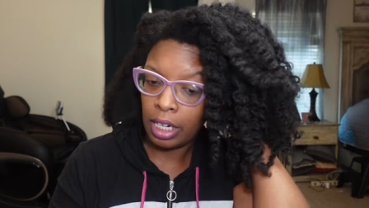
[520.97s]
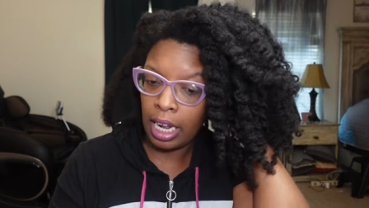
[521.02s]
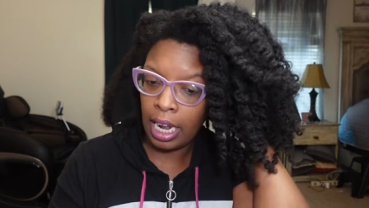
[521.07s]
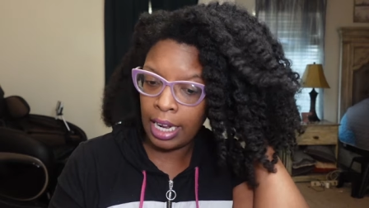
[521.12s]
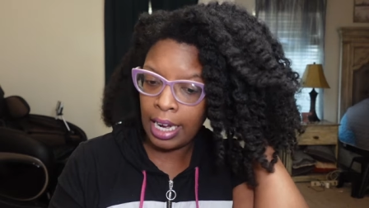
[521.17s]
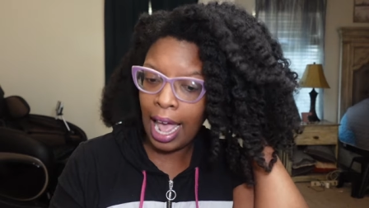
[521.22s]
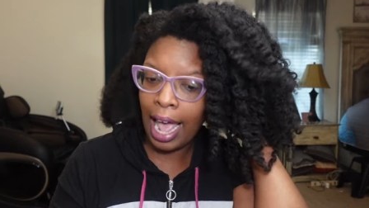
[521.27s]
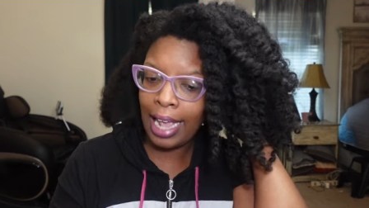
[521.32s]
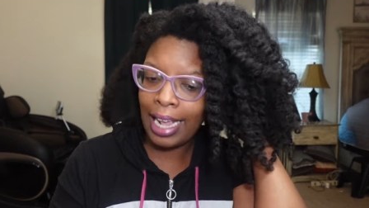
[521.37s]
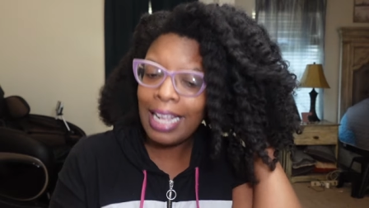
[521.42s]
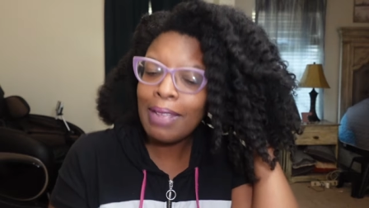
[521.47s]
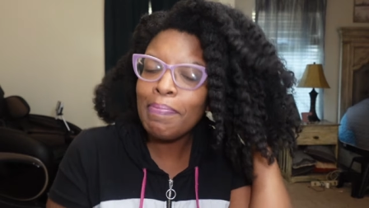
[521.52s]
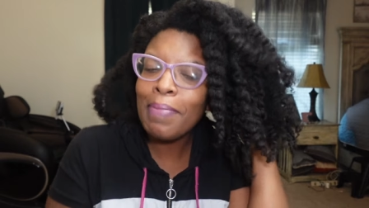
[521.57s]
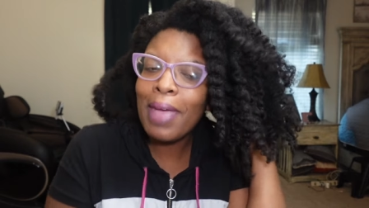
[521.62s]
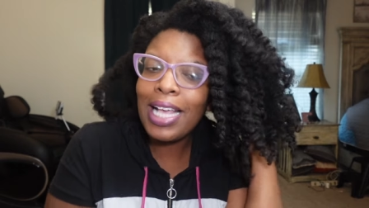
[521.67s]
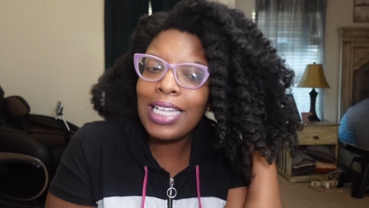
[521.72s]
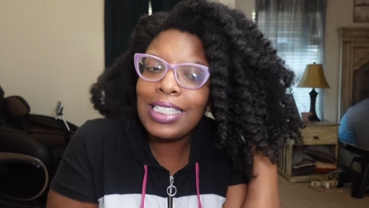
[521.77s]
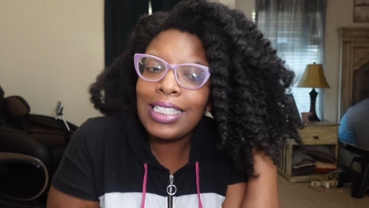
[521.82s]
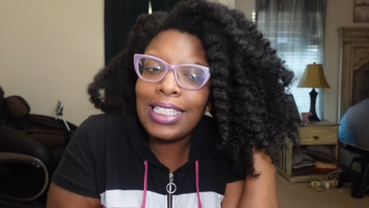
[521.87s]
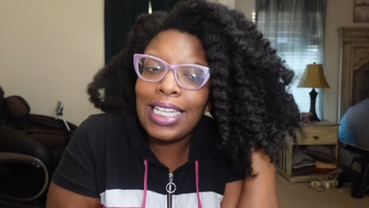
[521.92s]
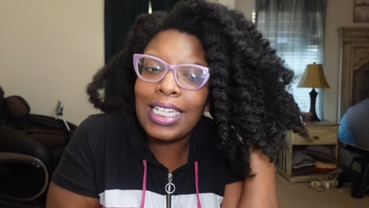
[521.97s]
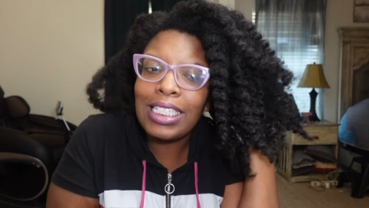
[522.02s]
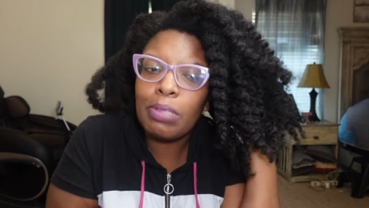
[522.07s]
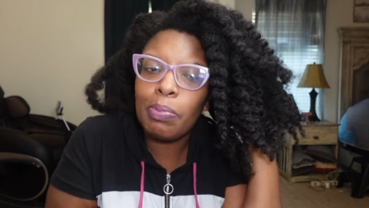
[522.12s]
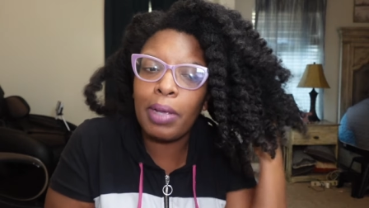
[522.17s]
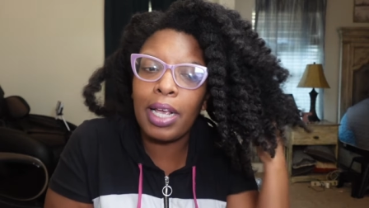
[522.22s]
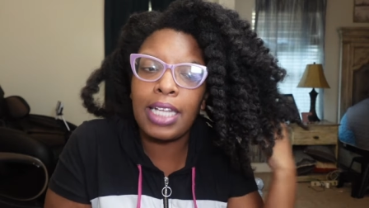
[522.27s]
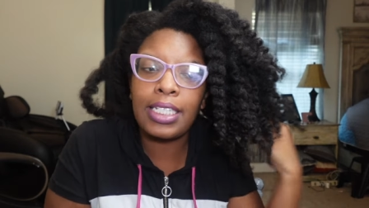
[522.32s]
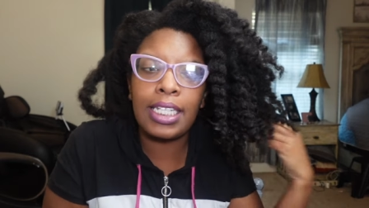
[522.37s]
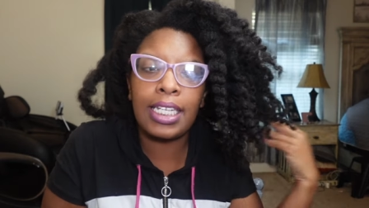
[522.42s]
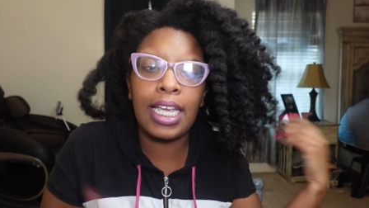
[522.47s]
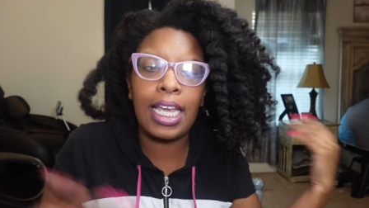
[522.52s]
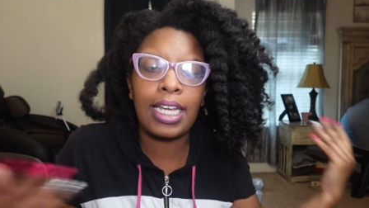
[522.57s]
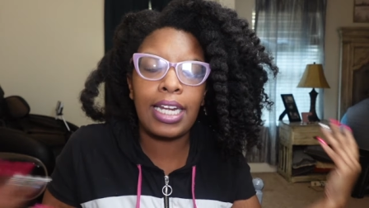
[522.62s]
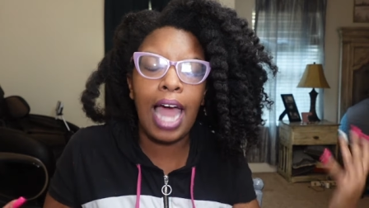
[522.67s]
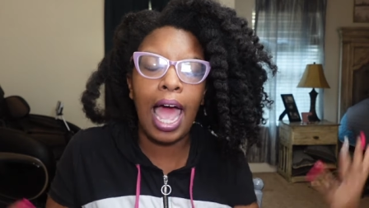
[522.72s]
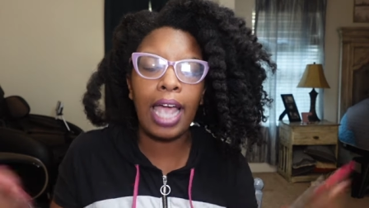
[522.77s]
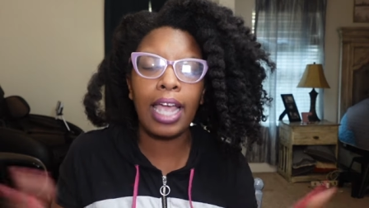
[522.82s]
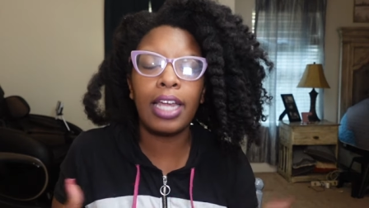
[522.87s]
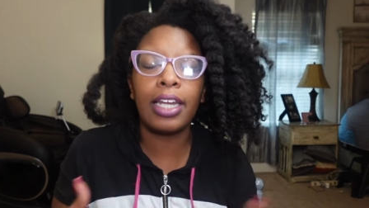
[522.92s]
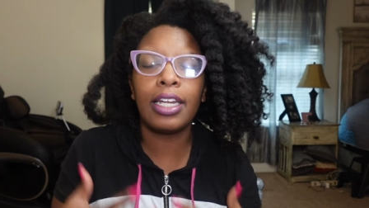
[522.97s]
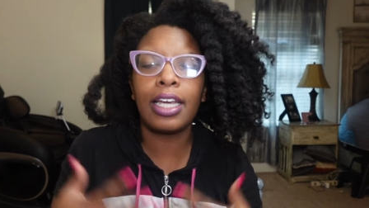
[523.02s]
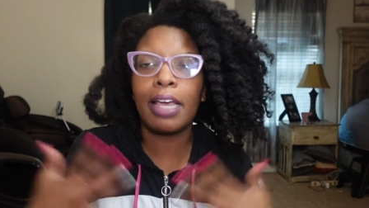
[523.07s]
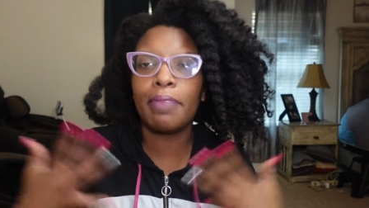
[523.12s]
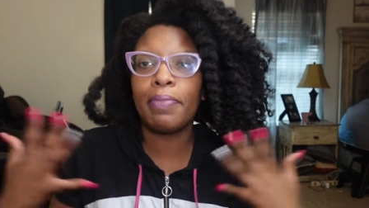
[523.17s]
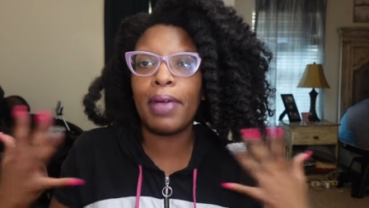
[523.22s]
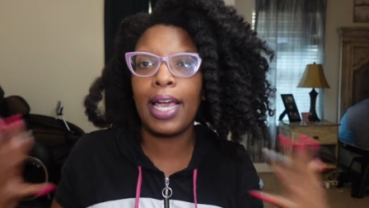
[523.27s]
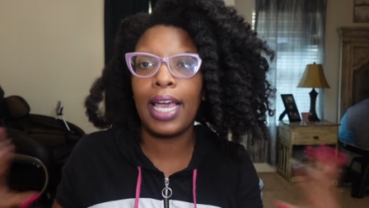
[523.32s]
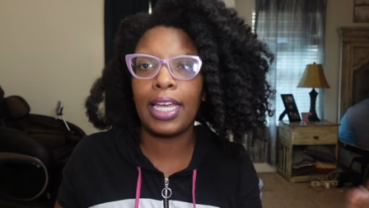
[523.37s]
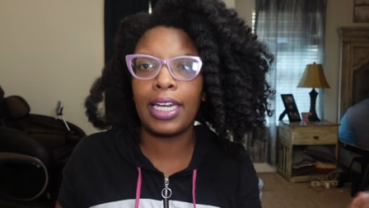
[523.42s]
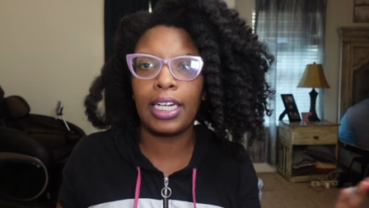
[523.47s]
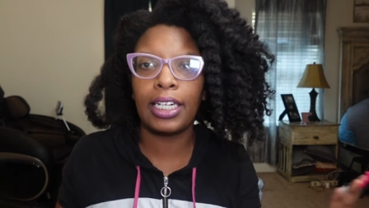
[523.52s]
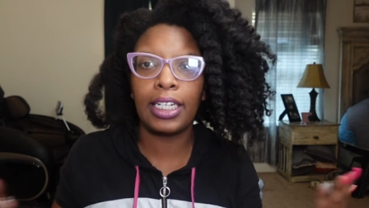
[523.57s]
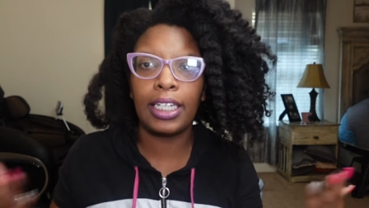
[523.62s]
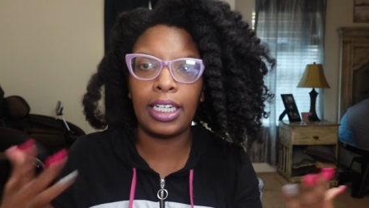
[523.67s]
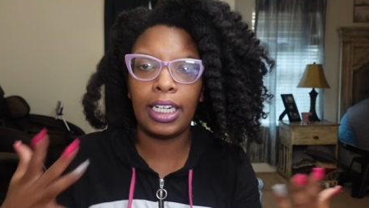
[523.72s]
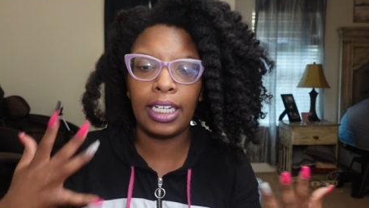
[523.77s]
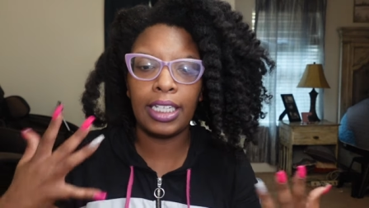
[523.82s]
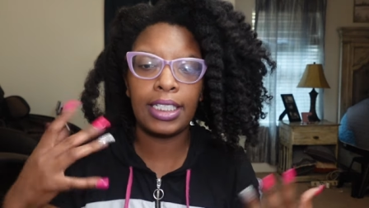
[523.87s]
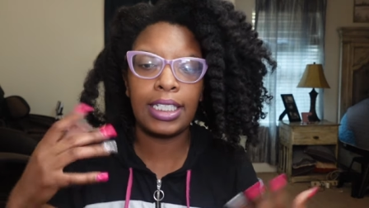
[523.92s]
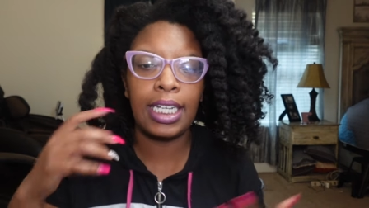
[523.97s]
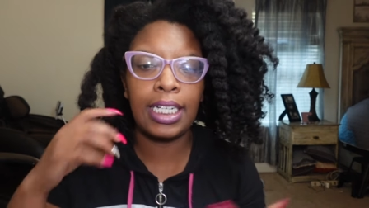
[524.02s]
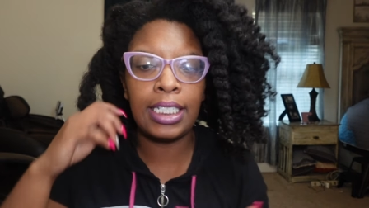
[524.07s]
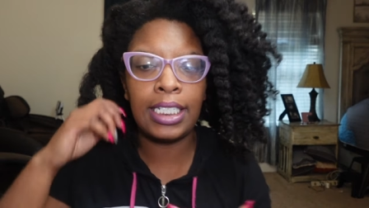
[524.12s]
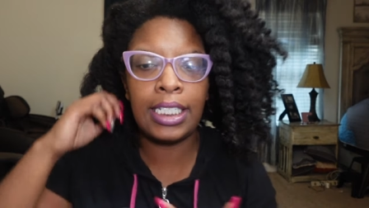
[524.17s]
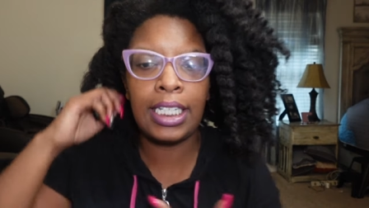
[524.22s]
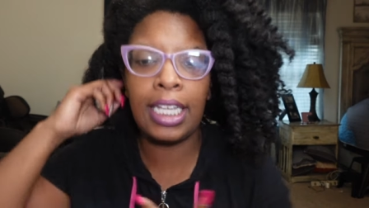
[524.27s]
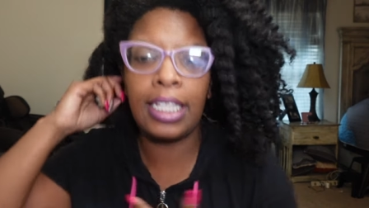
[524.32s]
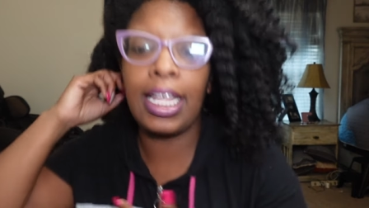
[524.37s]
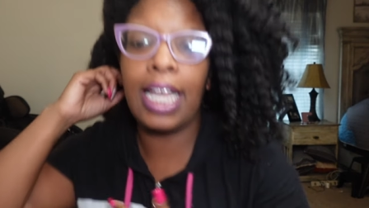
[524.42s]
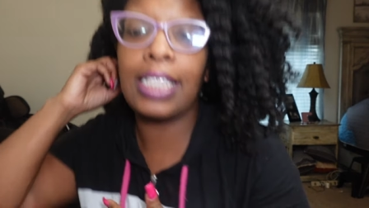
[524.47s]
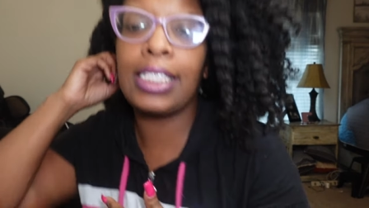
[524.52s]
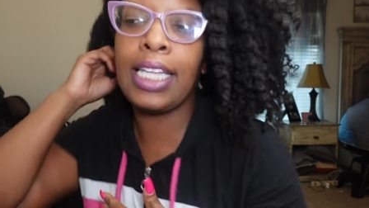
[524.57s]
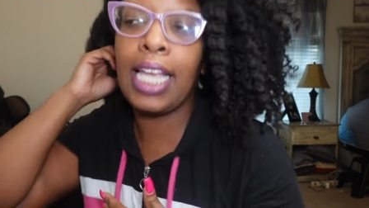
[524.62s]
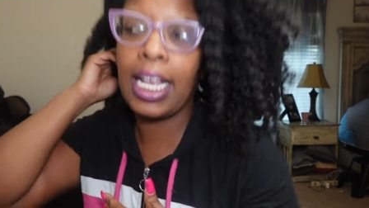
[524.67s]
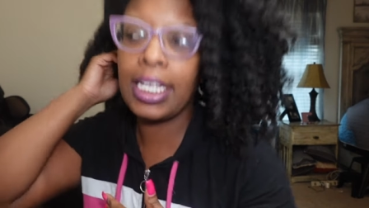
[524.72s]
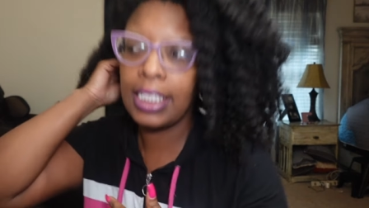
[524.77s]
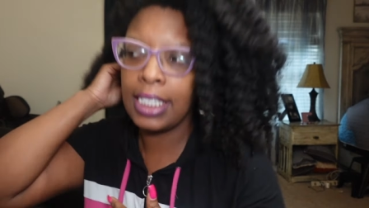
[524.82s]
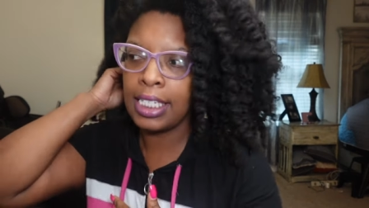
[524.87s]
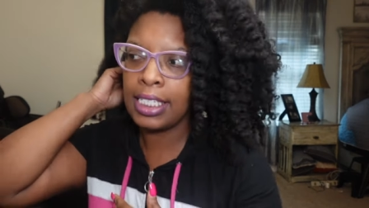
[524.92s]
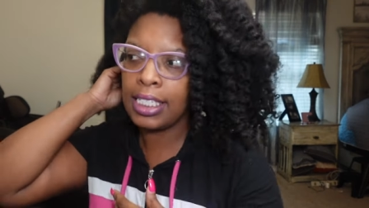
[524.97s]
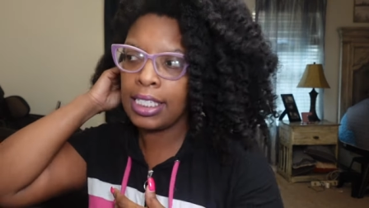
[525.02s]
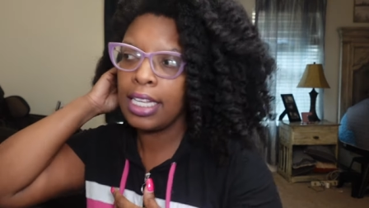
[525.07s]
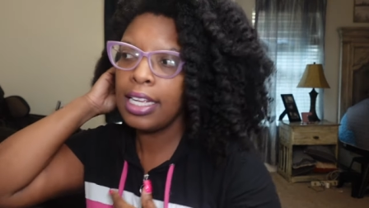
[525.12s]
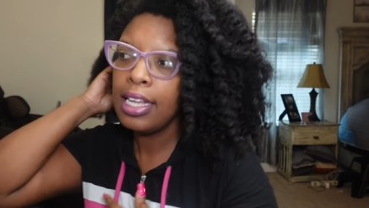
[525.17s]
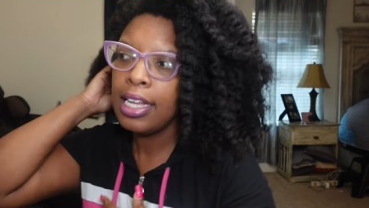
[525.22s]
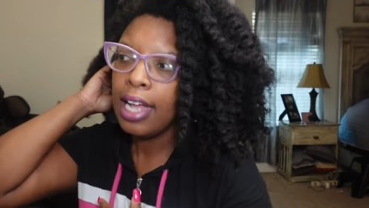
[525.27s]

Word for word: And I it makes sense because again, I could look at my analytics and see that Texas